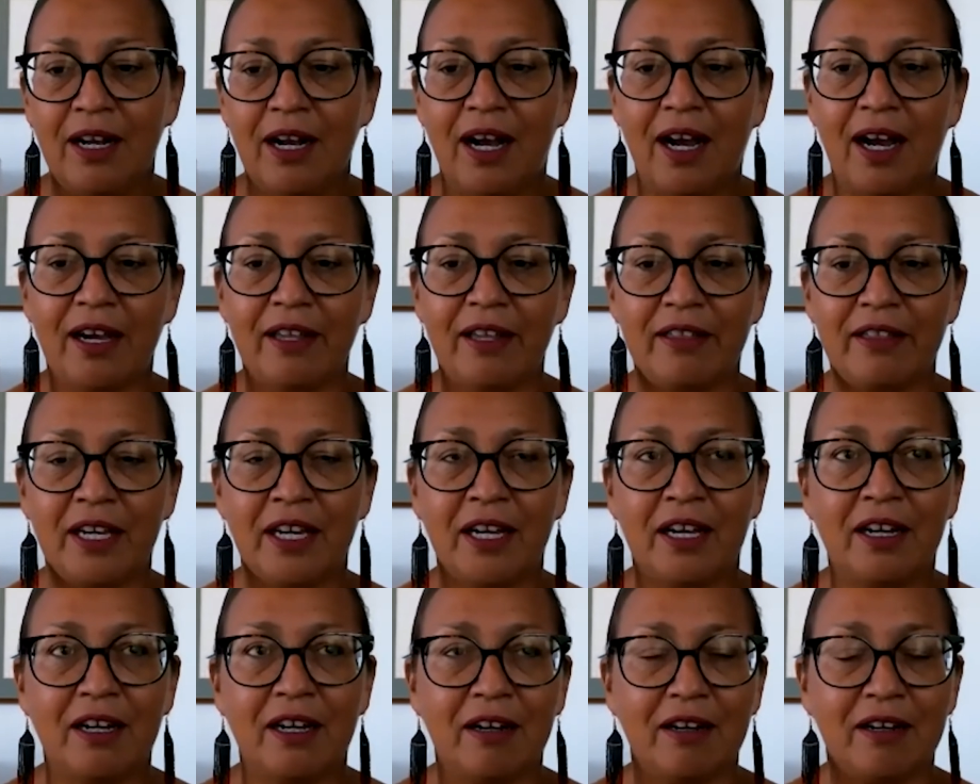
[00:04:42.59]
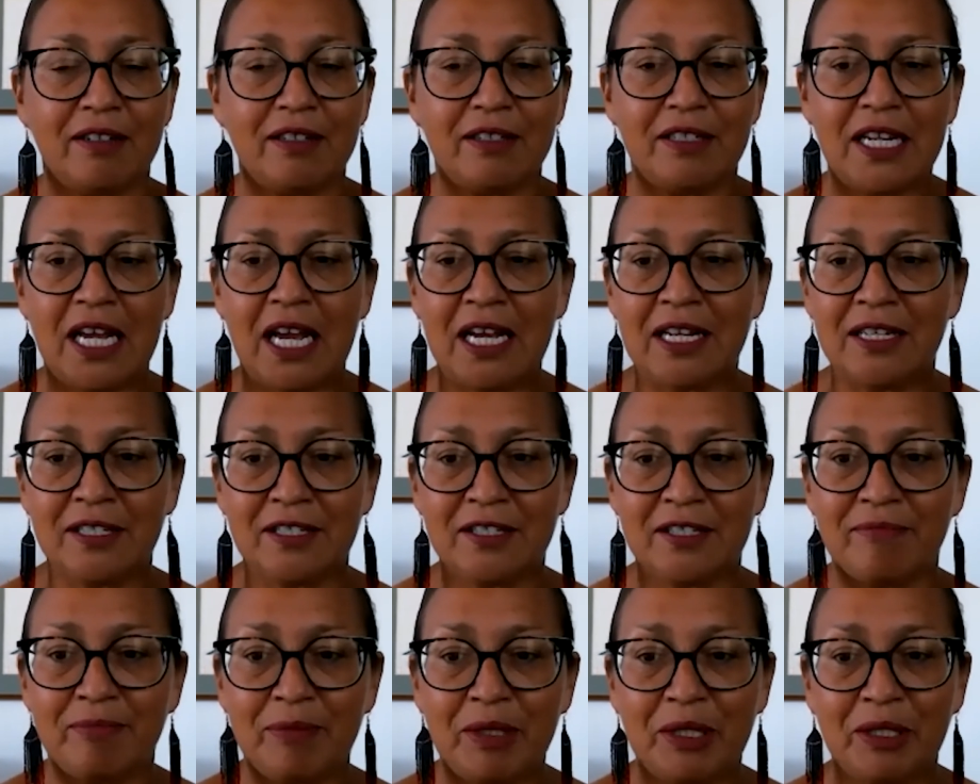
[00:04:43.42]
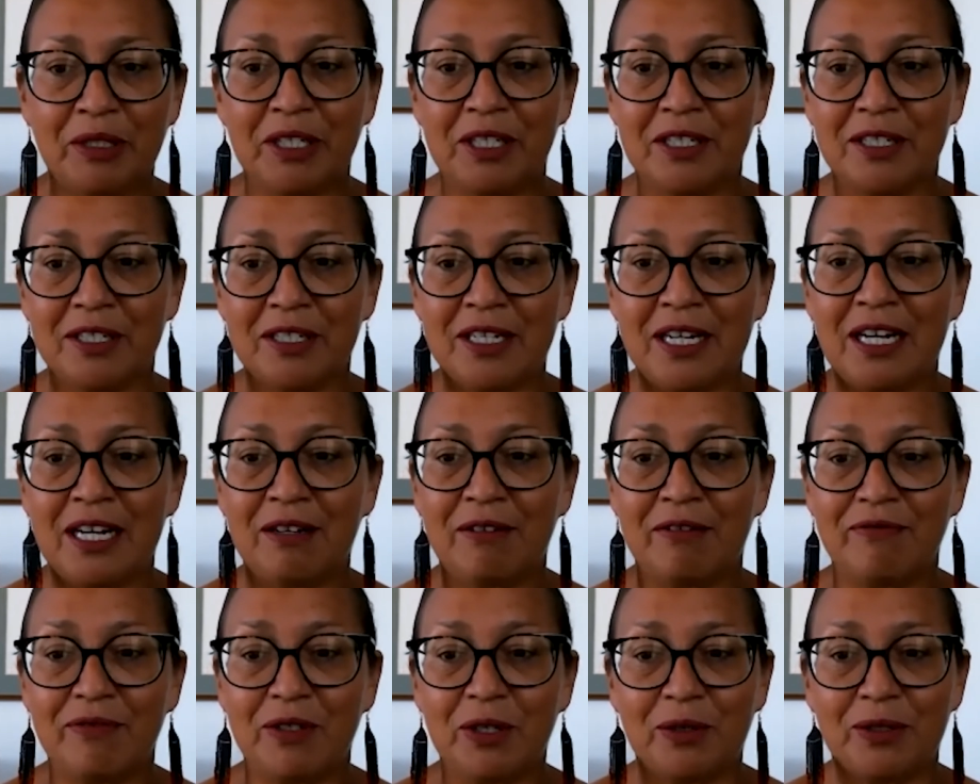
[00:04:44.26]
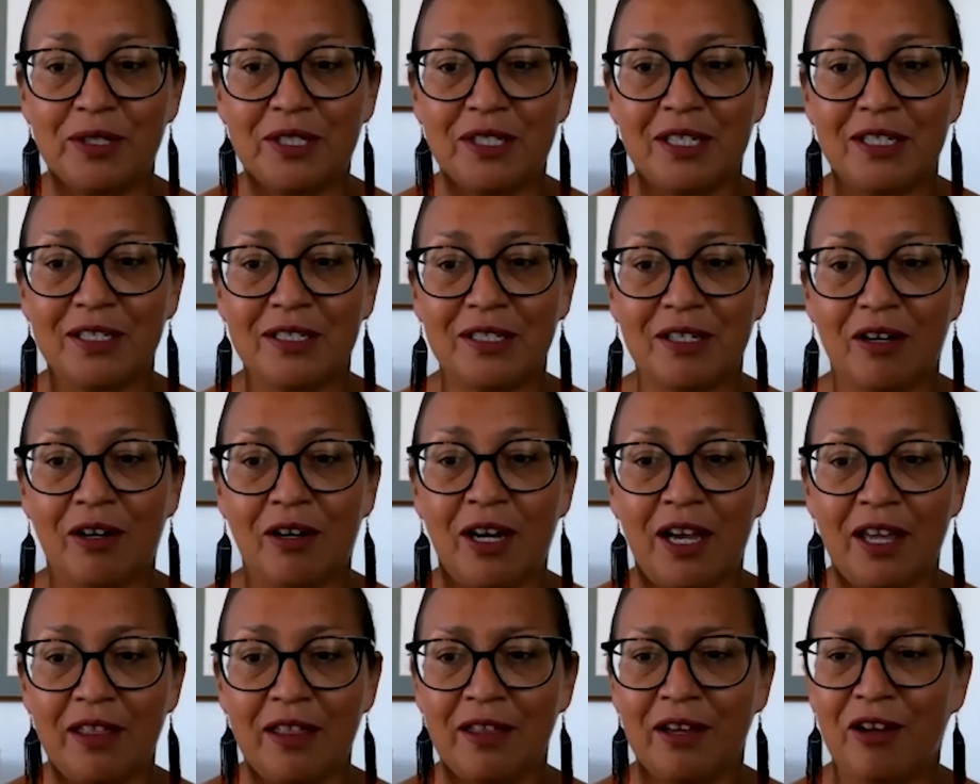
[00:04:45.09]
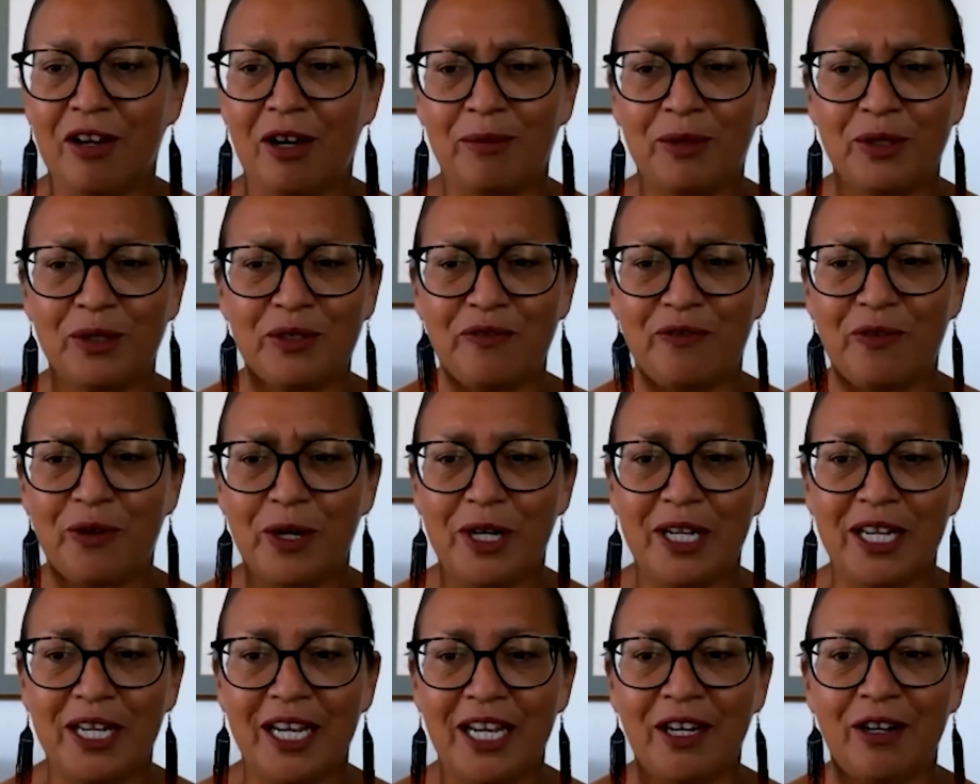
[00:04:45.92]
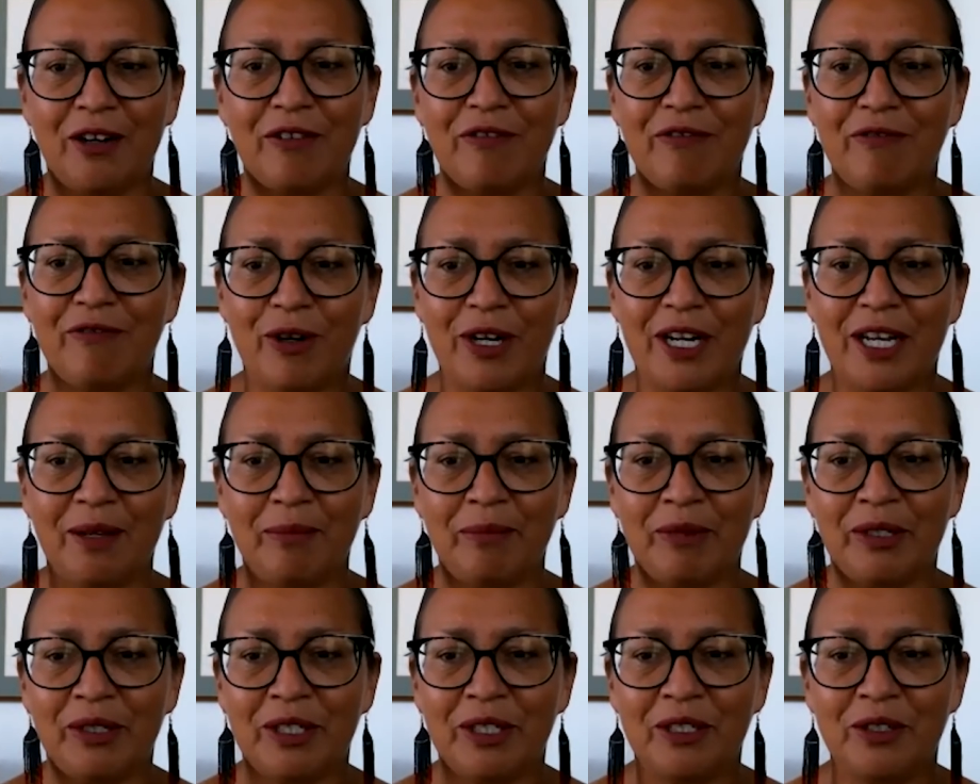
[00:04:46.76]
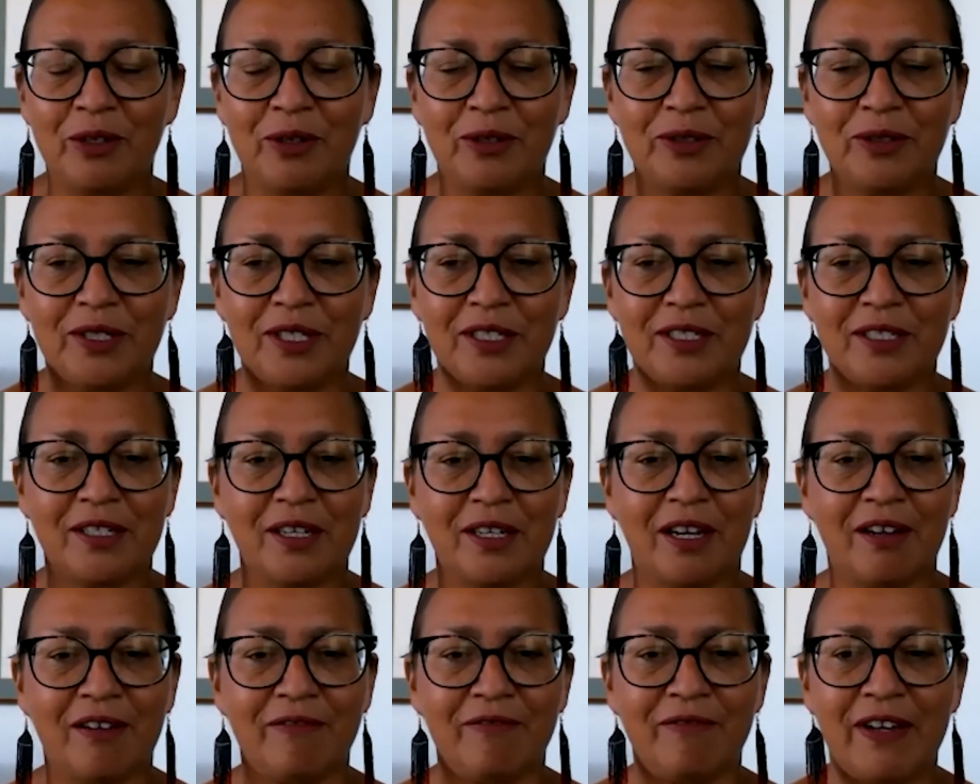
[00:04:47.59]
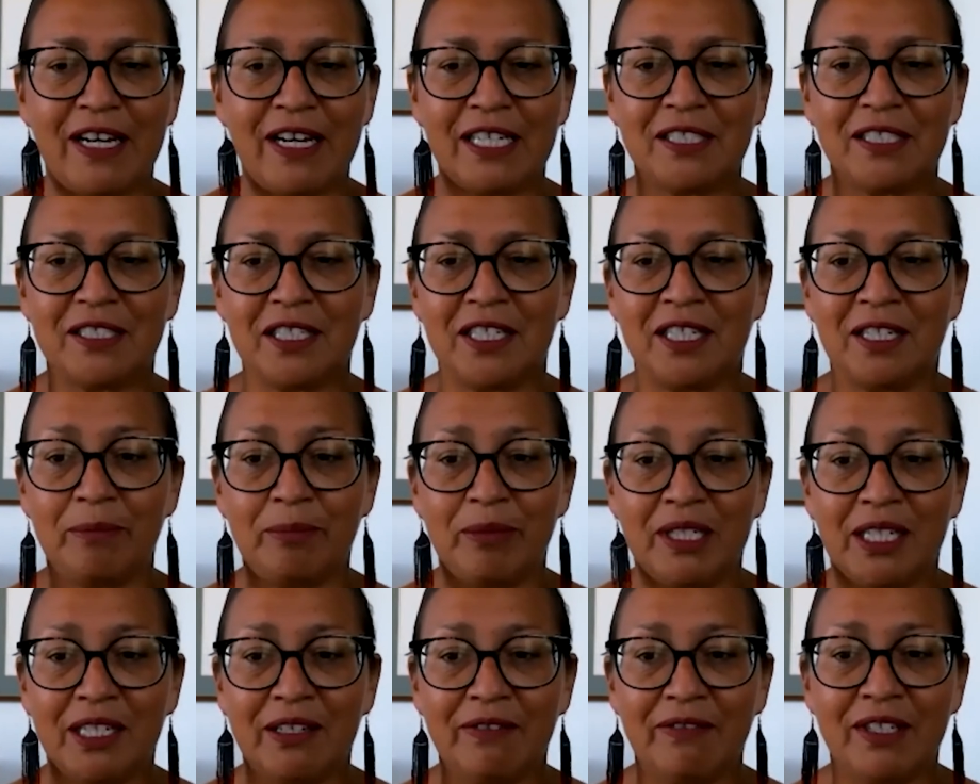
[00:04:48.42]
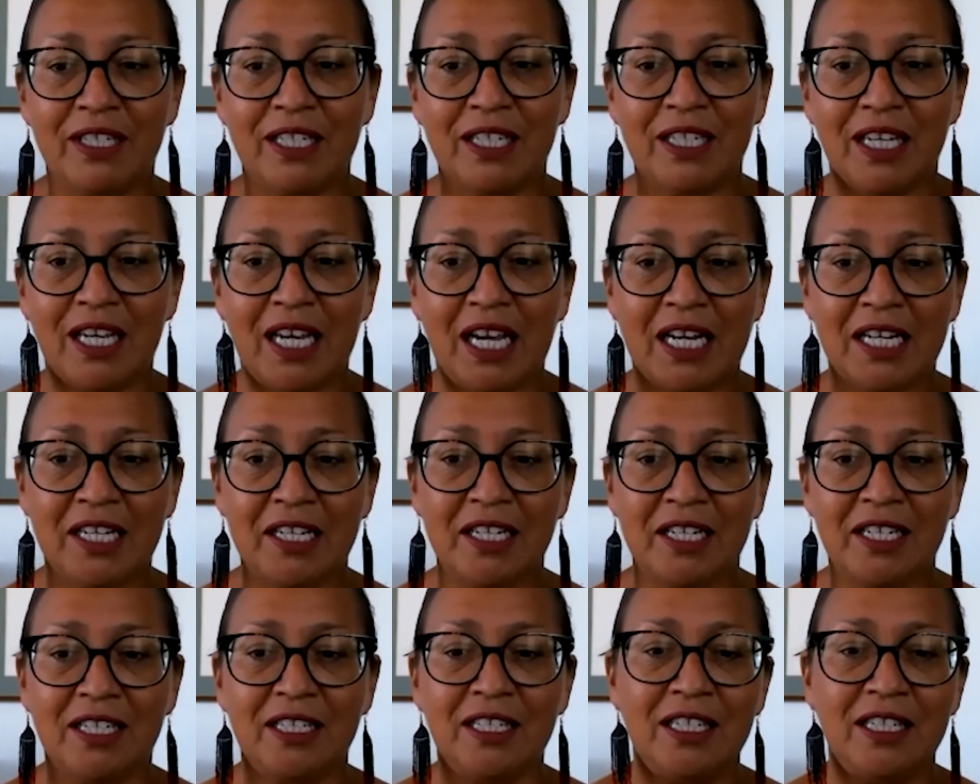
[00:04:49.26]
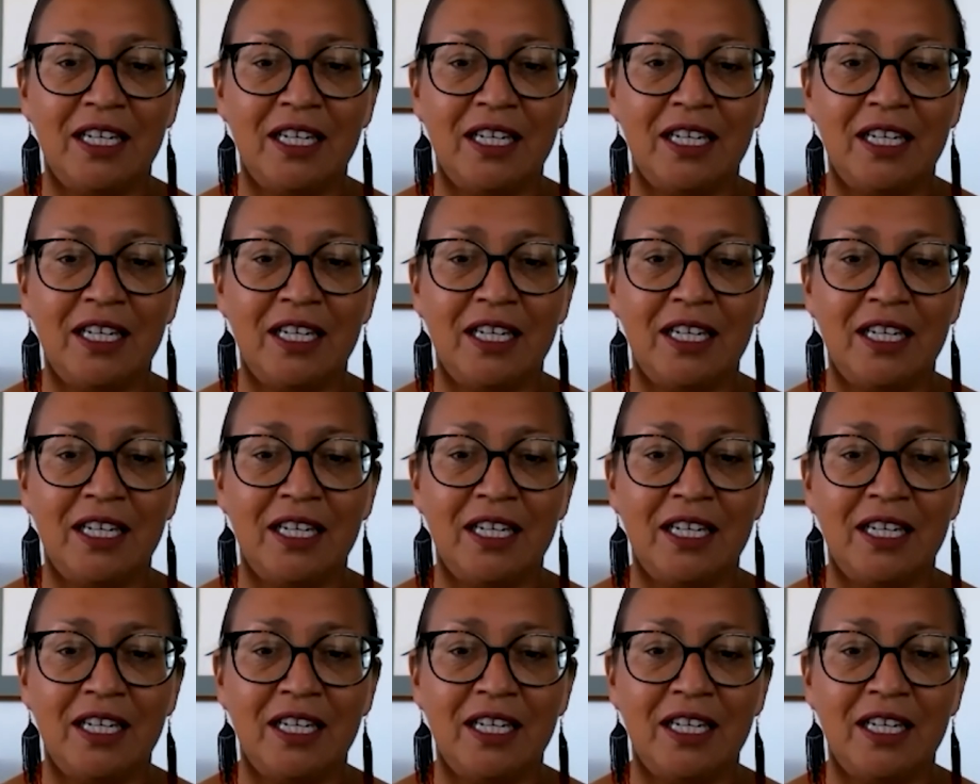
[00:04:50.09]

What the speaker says: I think tens of millions now of doses, I think almost 48 or 48 million doses of vaccine have been given in Canada.